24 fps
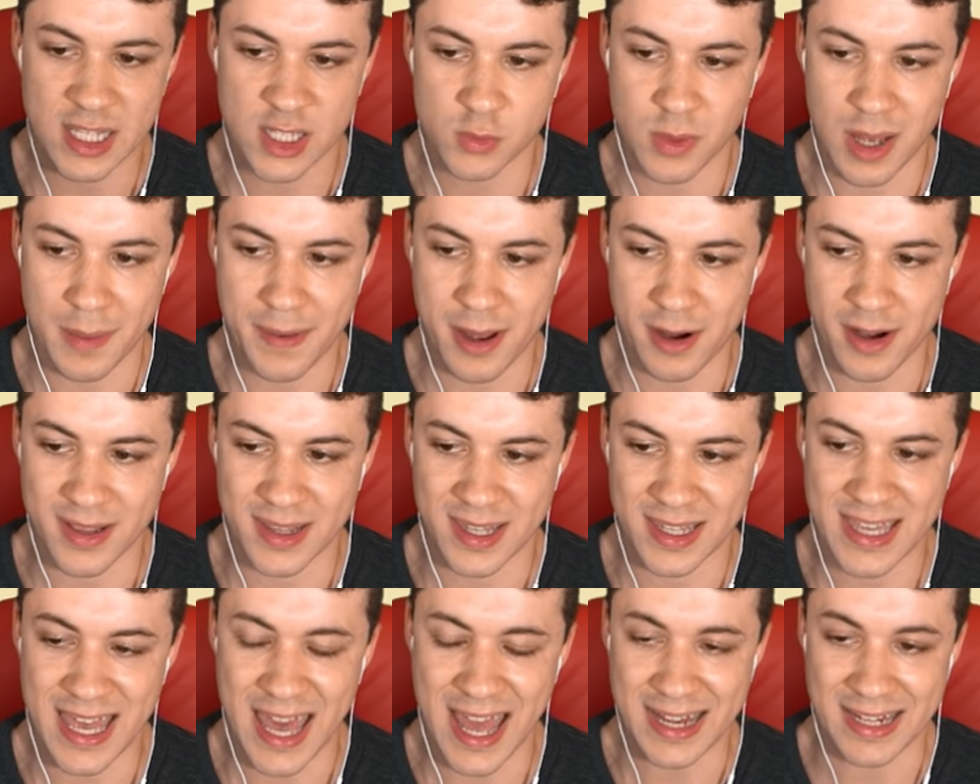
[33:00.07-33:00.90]
to swap out in
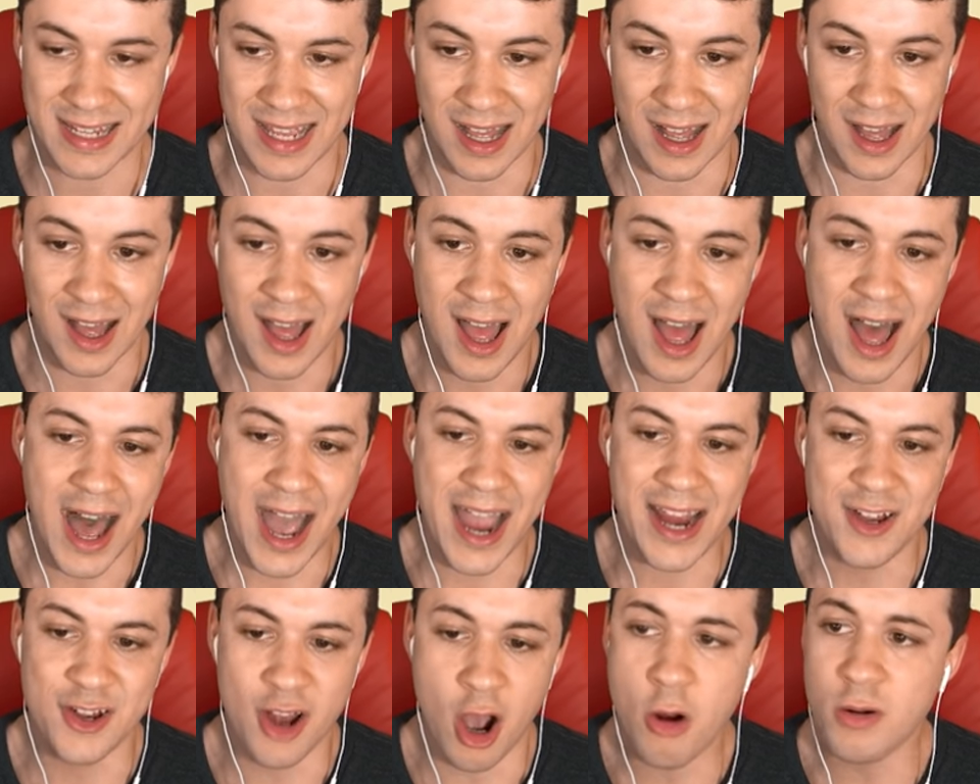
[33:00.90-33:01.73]
the Kenya.
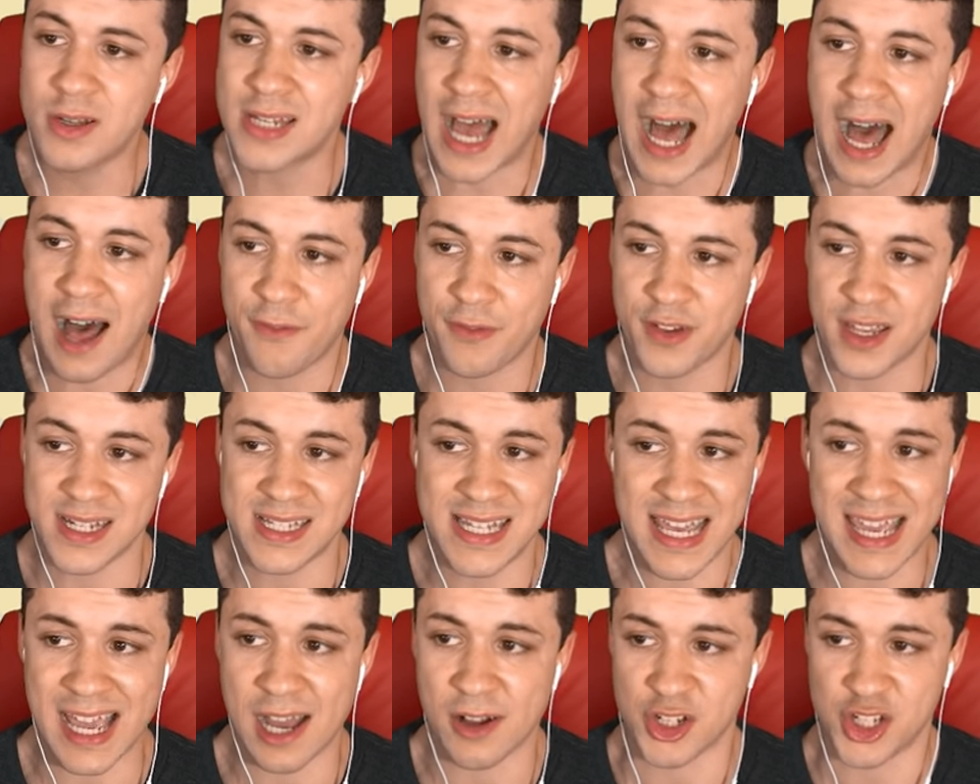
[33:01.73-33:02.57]
I know Toph can
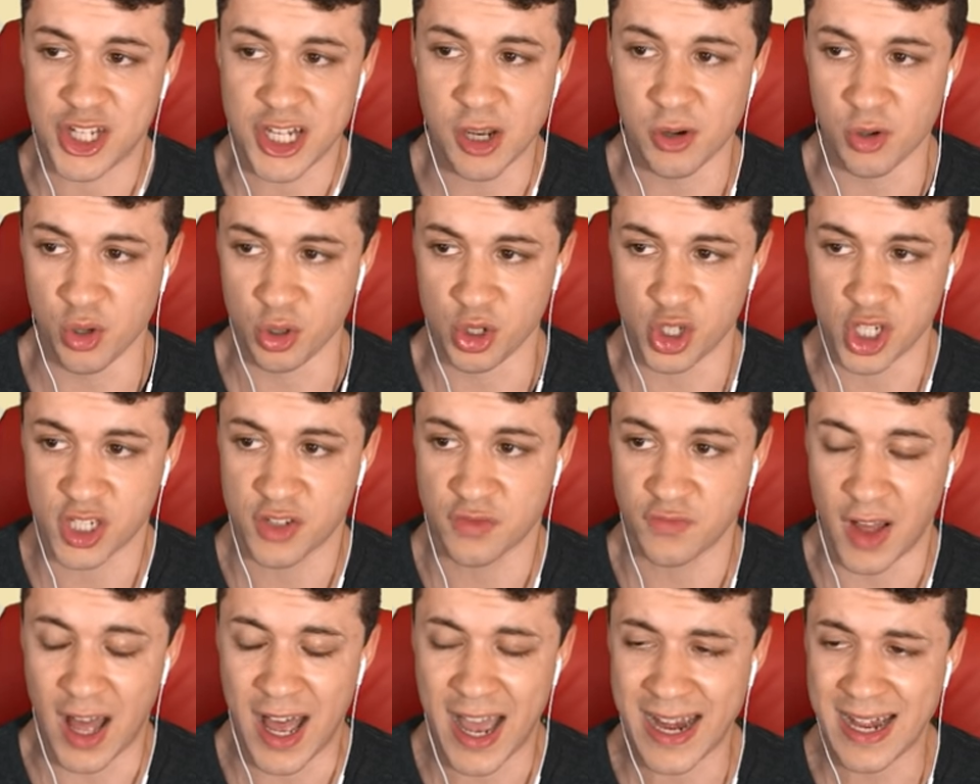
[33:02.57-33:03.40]
take out Geodude
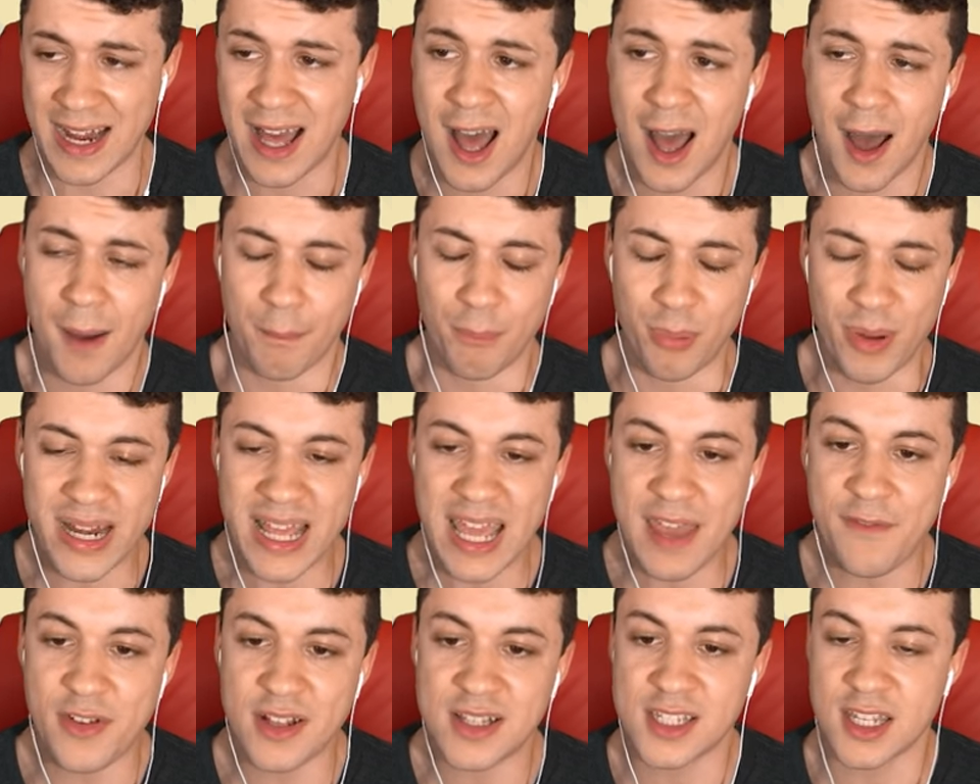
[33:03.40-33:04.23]
just fine, but
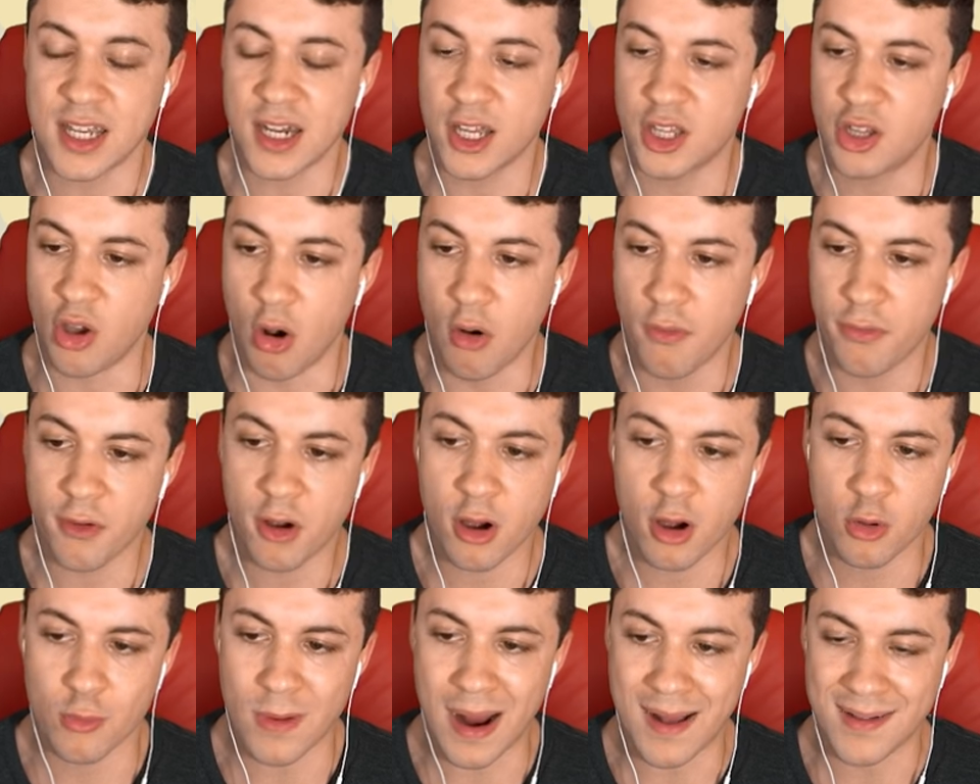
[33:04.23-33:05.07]
if it's gonna go for
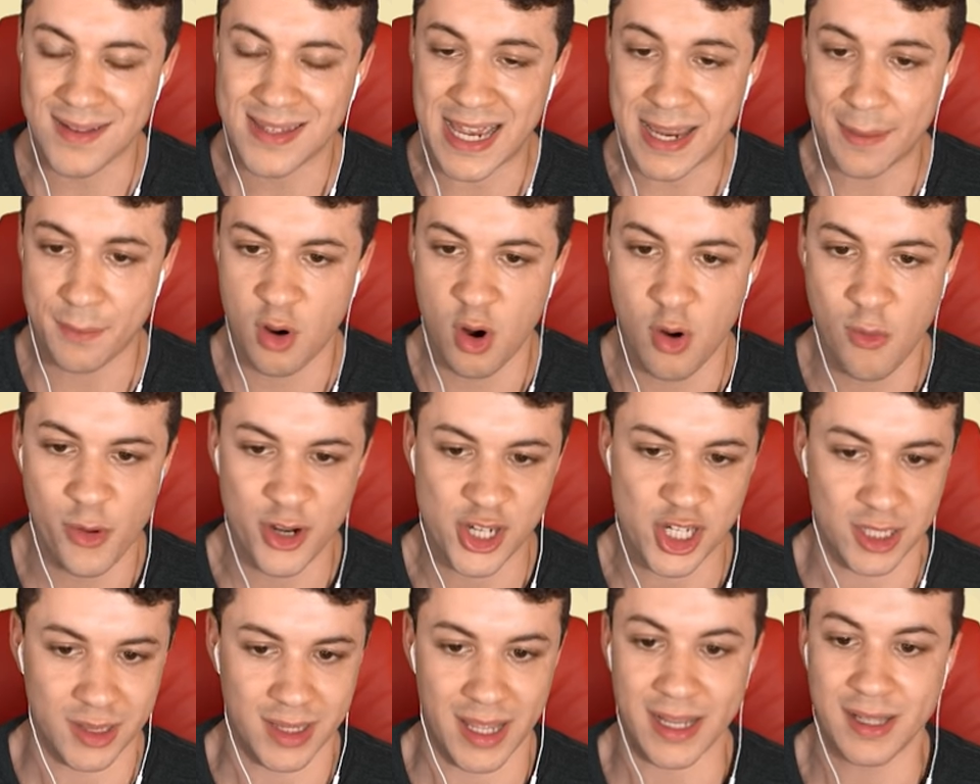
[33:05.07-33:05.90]
a ground-type move,
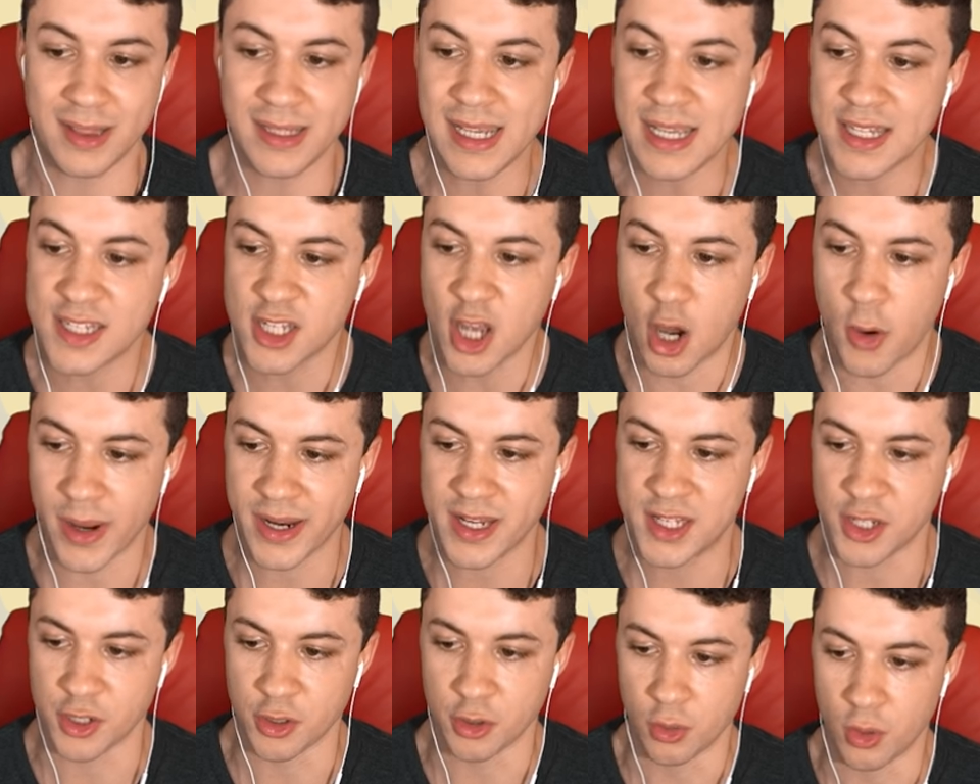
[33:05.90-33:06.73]
which it likely is going
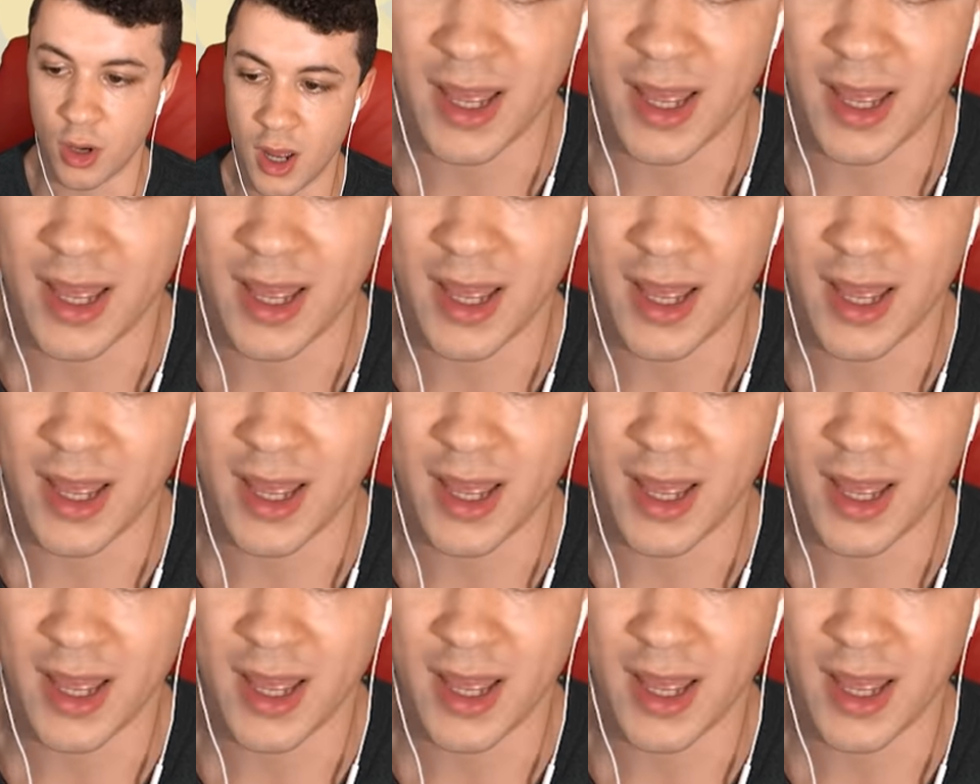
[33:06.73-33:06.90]
to,